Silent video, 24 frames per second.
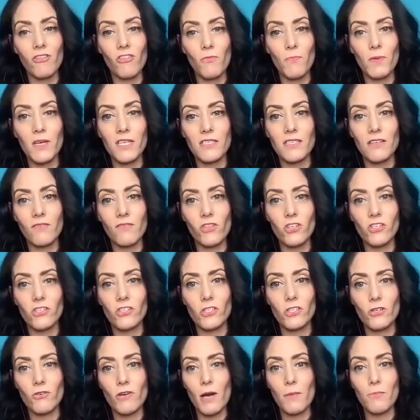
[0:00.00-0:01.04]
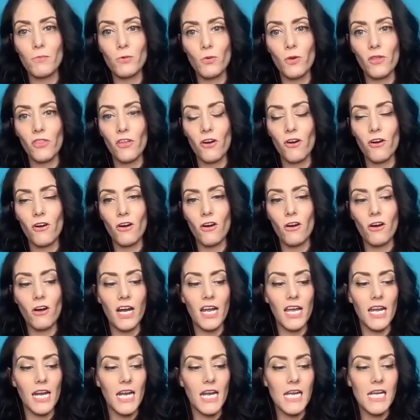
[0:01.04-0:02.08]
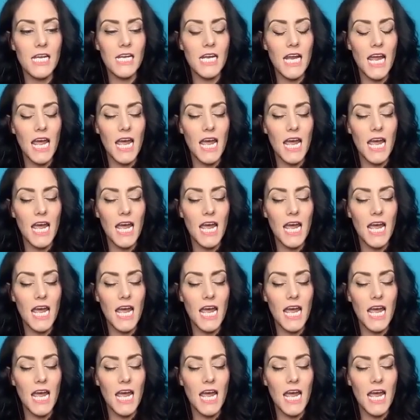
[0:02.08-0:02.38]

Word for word: the bits of the script with her in it.